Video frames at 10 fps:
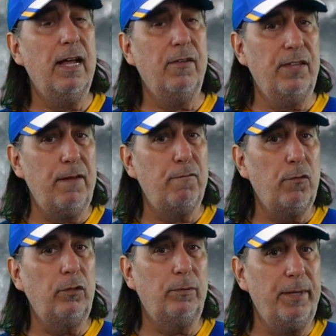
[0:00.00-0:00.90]
Now, they
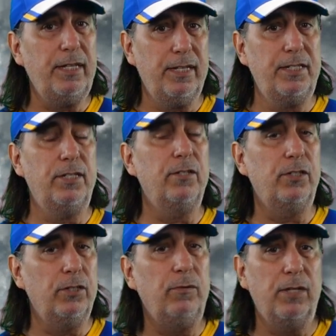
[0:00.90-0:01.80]
fooled me this year
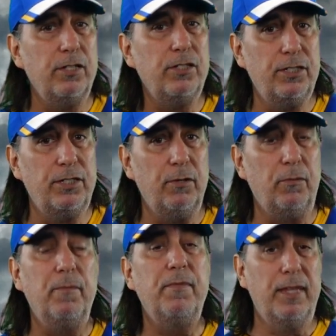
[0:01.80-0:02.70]
too, not just
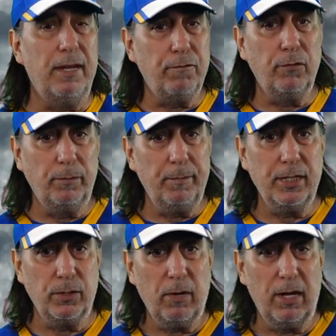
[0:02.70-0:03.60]
you. They fooled me
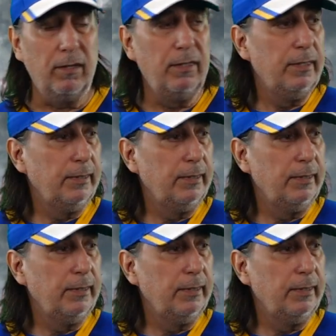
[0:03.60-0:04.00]
as well.